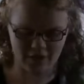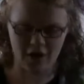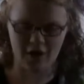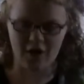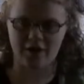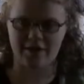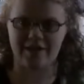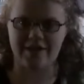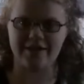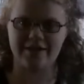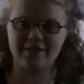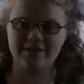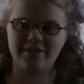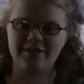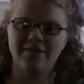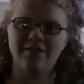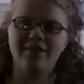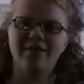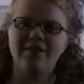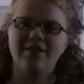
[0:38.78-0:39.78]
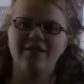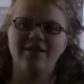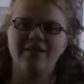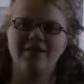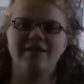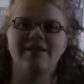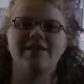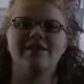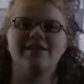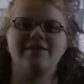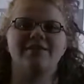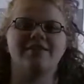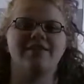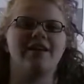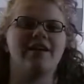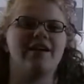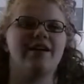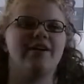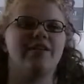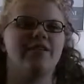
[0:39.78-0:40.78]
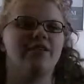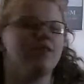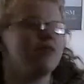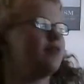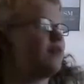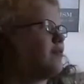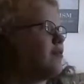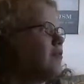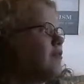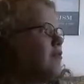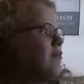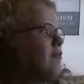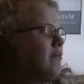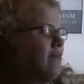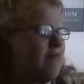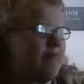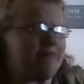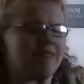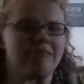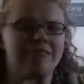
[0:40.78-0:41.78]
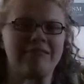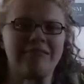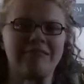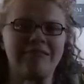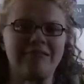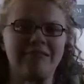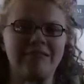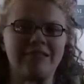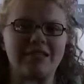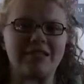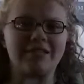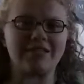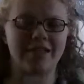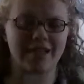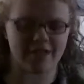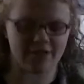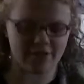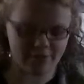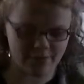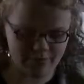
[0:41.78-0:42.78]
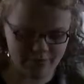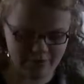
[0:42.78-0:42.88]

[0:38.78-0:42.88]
August is now the second